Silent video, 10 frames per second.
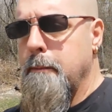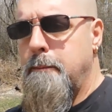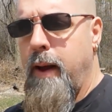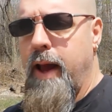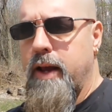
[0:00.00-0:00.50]

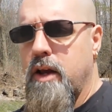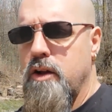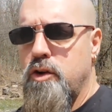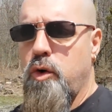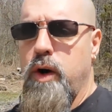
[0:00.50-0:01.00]
back
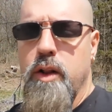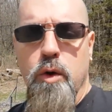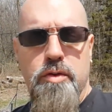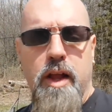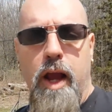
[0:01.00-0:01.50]
during
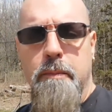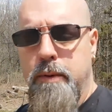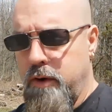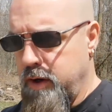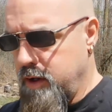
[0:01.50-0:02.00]
those time
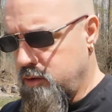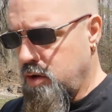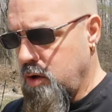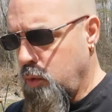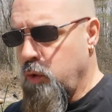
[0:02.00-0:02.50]
periods
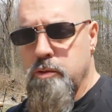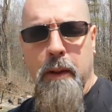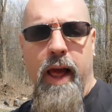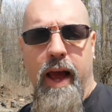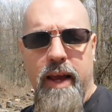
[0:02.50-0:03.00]
was
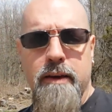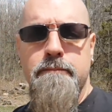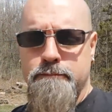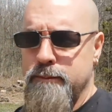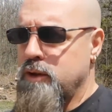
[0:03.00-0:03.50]
black.
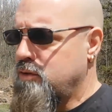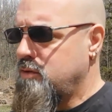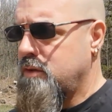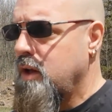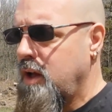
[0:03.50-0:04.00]

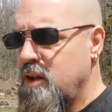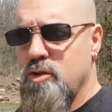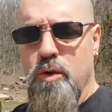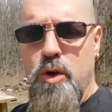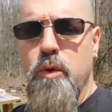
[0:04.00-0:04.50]
Just
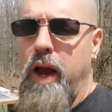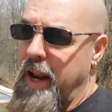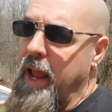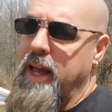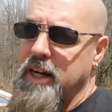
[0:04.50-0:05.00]
so you had
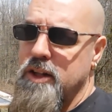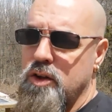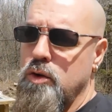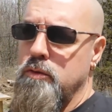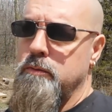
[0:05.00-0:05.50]
a hand in it
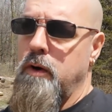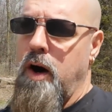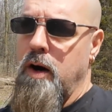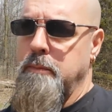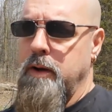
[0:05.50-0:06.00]
too,
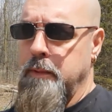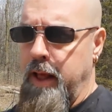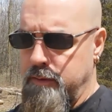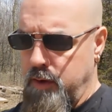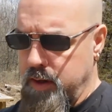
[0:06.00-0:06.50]
uh, my
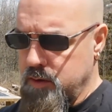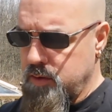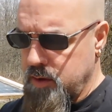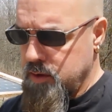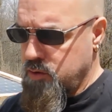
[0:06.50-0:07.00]
black
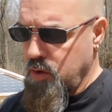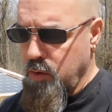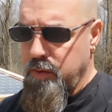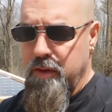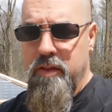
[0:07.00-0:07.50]
friends.
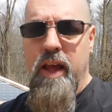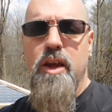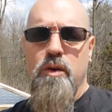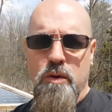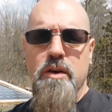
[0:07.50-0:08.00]
So
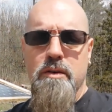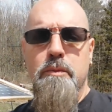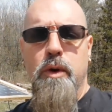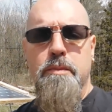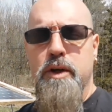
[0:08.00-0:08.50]
thank you.
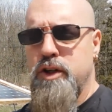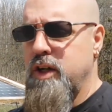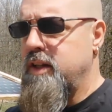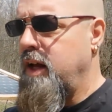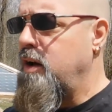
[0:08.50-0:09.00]
We
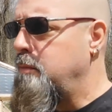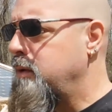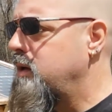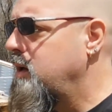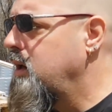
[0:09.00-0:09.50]
appreciate the help.
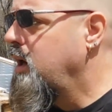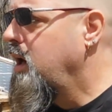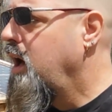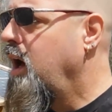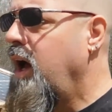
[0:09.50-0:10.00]

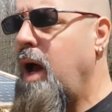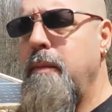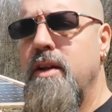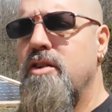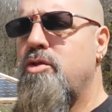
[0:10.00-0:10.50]
I
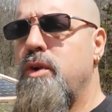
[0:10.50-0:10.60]
mean, it's just